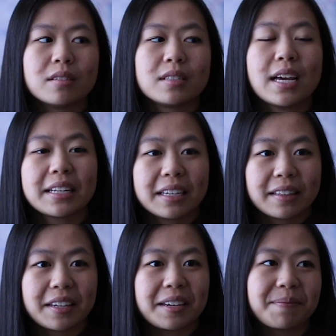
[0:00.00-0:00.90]

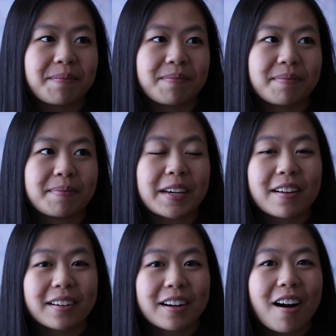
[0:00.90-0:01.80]
Technically,
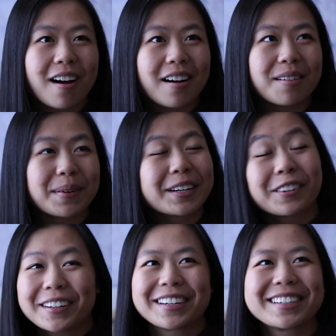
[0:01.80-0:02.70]
my
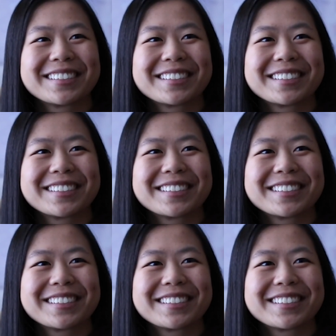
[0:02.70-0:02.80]
career,